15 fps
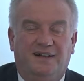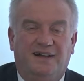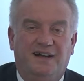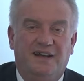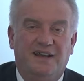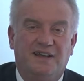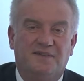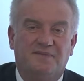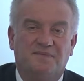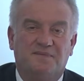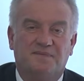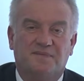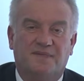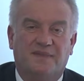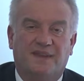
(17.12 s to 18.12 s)
Hi,
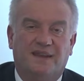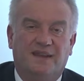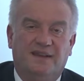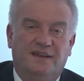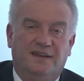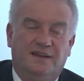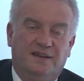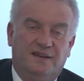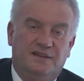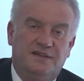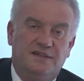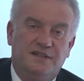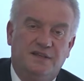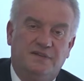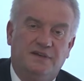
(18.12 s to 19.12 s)

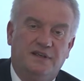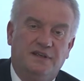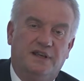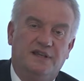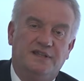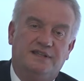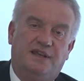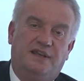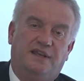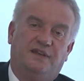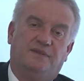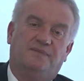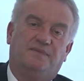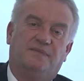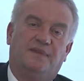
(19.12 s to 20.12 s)
this is a very nice day,
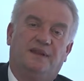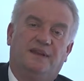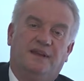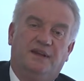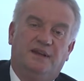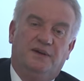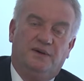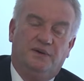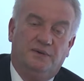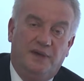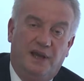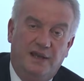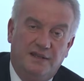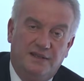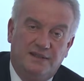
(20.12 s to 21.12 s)

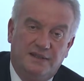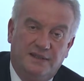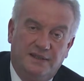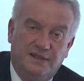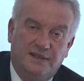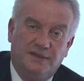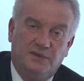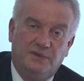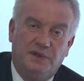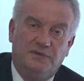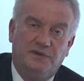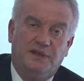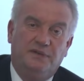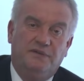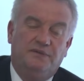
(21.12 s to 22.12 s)
and
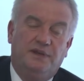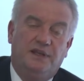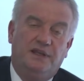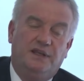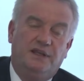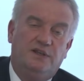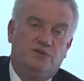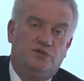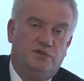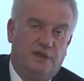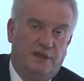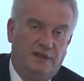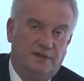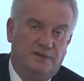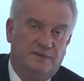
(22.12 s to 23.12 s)
we're very lucky
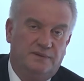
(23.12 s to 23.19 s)
today.